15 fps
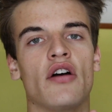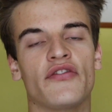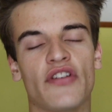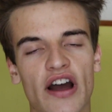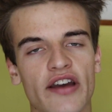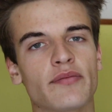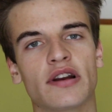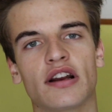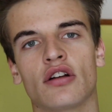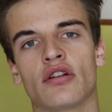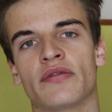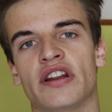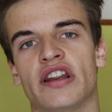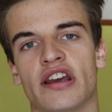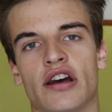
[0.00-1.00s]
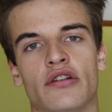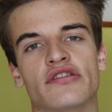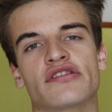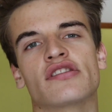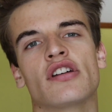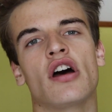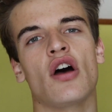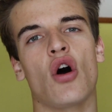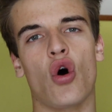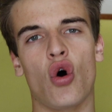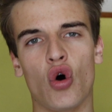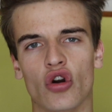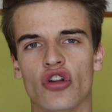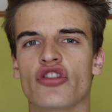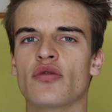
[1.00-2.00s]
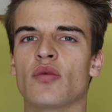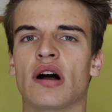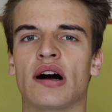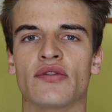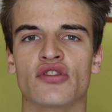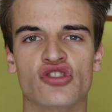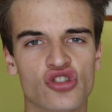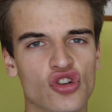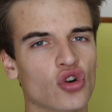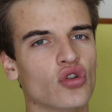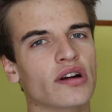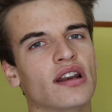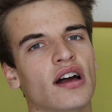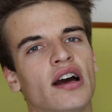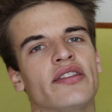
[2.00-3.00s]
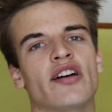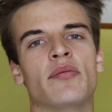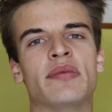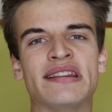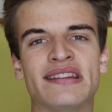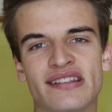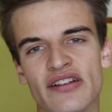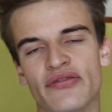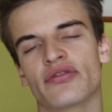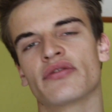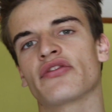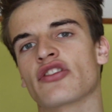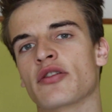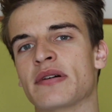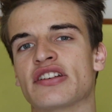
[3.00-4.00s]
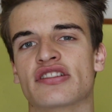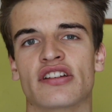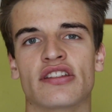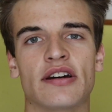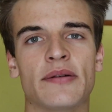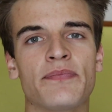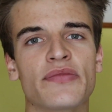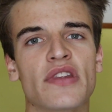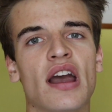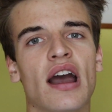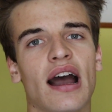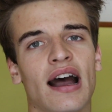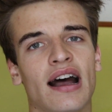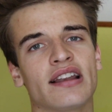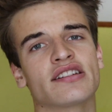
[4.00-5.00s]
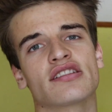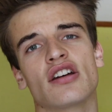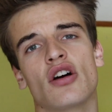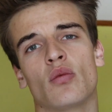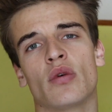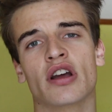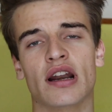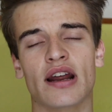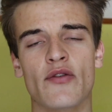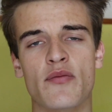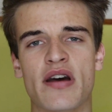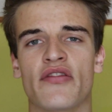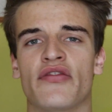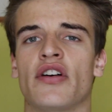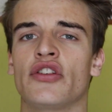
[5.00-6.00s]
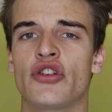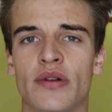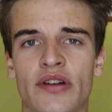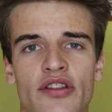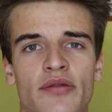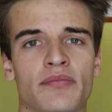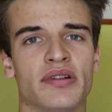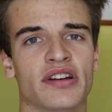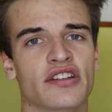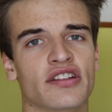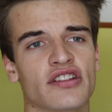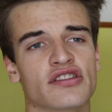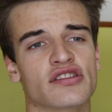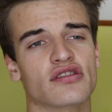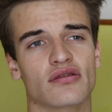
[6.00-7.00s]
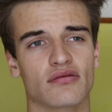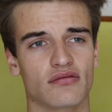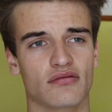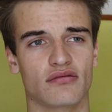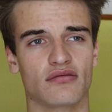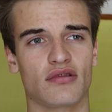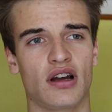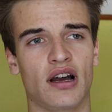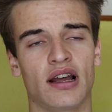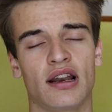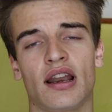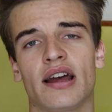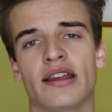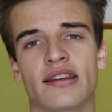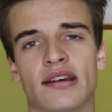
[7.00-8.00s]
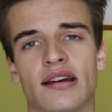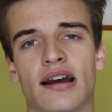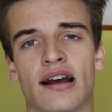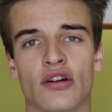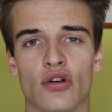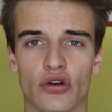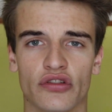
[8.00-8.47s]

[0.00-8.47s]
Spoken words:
5-minute long videos, all of them will have a storyline, they'll be different from each other, and we're gonna have a bit of fun doing them because I like it. And